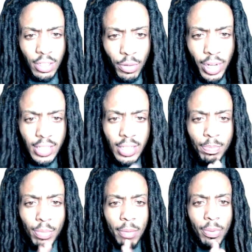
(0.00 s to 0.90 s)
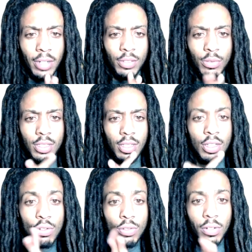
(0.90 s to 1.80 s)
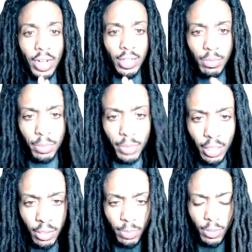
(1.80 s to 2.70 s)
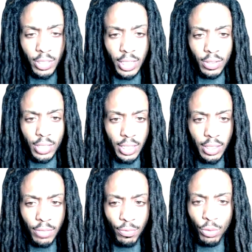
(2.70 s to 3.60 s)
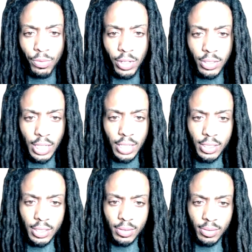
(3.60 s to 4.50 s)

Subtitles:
directed Black Panther was a new director. Remember, he only did the Fruitvale Station.